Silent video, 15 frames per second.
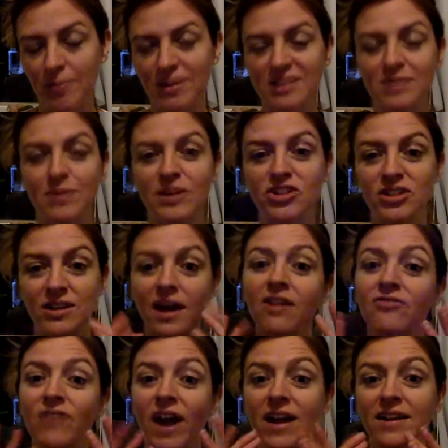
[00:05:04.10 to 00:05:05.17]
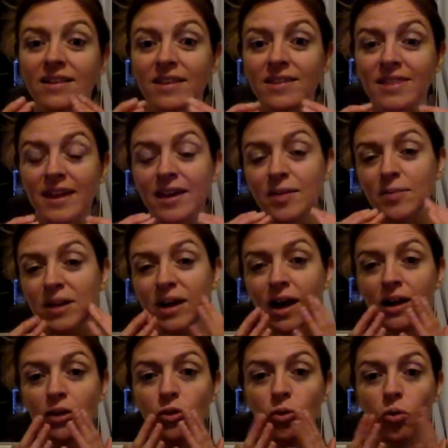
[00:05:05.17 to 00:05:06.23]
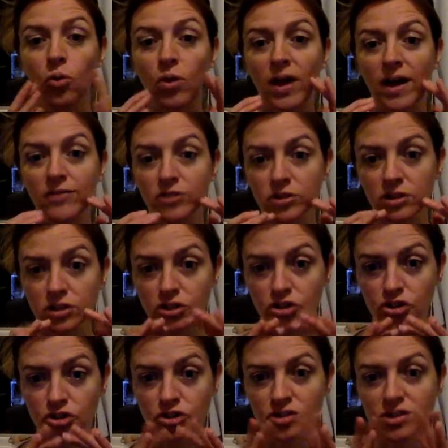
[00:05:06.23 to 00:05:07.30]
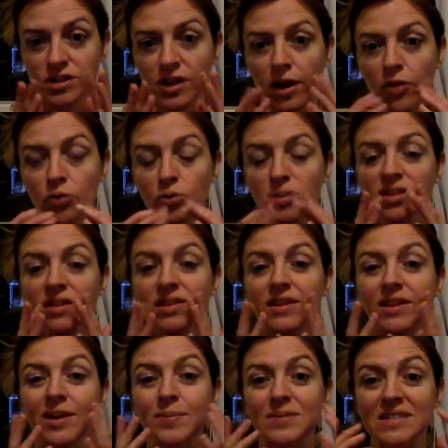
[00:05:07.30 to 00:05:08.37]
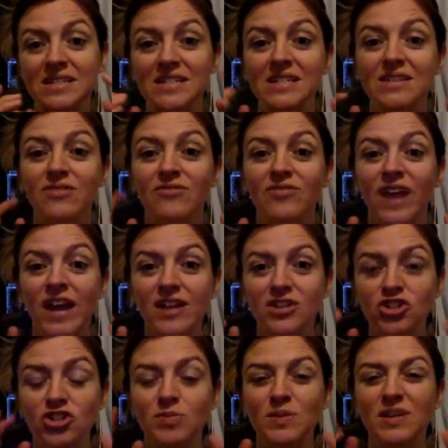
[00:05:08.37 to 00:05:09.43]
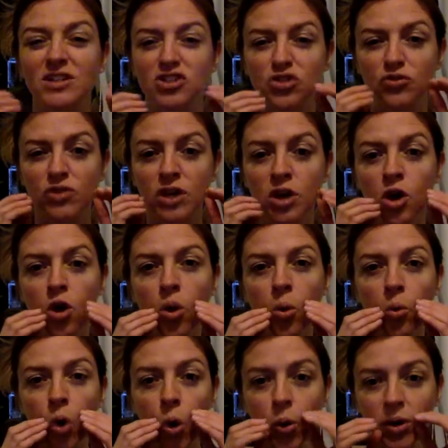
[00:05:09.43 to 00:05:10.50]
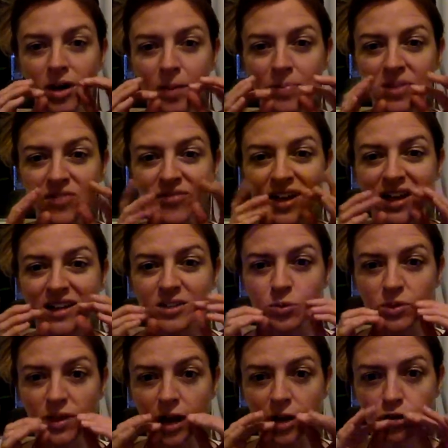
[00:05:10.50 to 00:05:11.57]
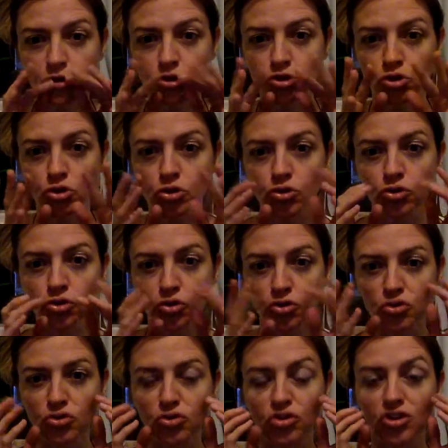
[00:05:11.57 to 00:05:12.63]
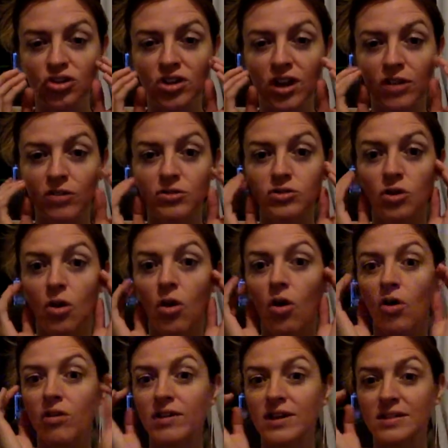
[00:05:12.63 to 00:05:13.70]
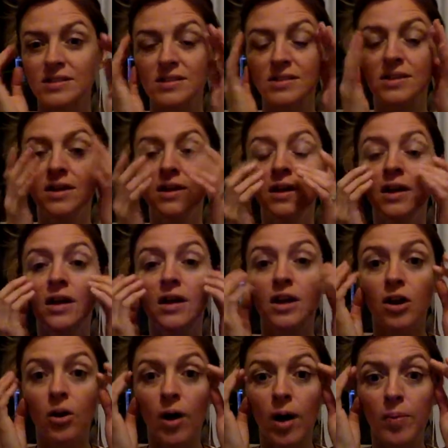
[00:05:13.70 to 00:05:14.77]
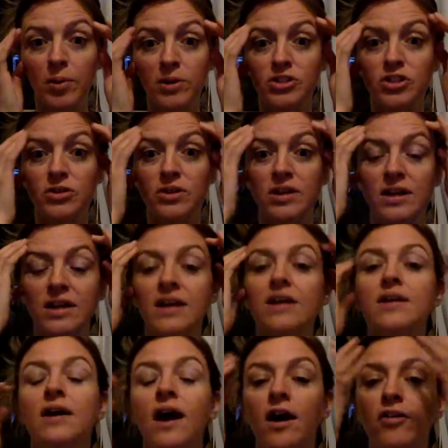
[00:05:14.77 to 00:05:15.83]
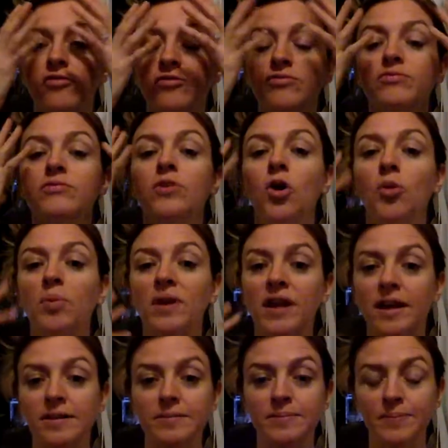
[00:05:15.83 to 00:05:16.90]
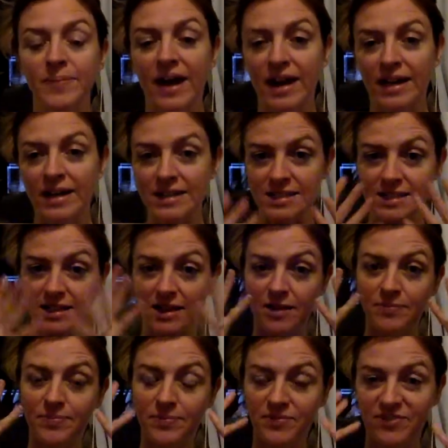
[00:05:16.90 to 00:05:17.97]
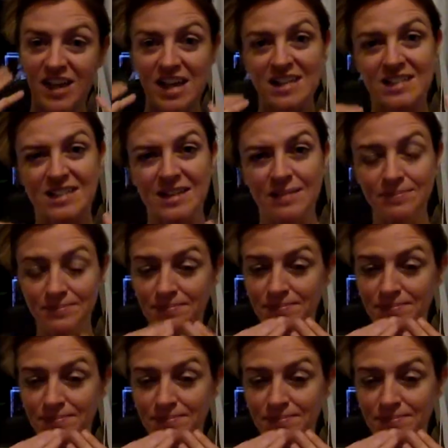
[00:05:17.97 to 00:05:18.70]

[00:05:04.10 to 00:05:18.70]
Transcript: but especially I find that they can be kind of cool after the shh sound with the lips into the face, just because you've woken up the face with that shh, and now there's all this, opportunity of opening back into the face and,